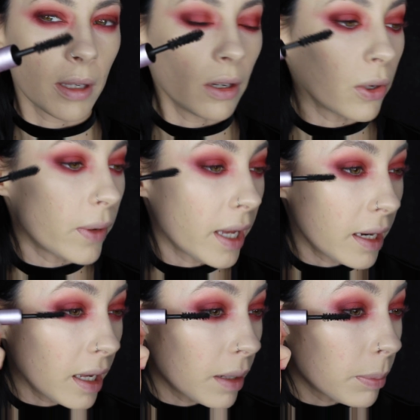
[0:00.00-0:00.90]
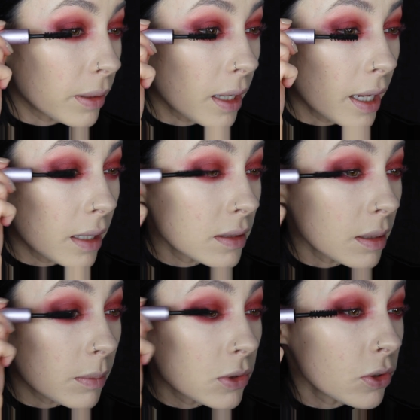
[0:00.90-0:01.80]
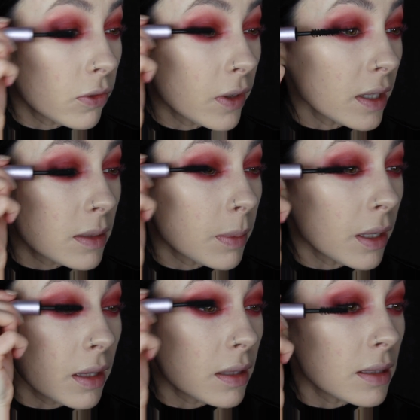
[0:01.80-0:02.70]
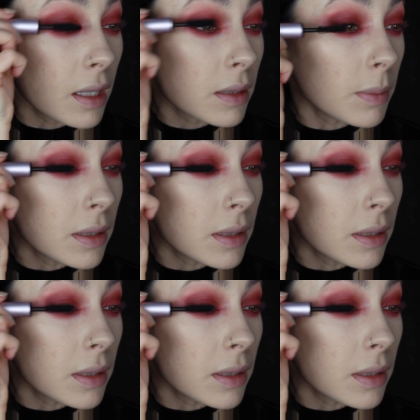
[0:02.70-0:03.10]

Gonna go ahead and apply some Too Faced Better Than Sex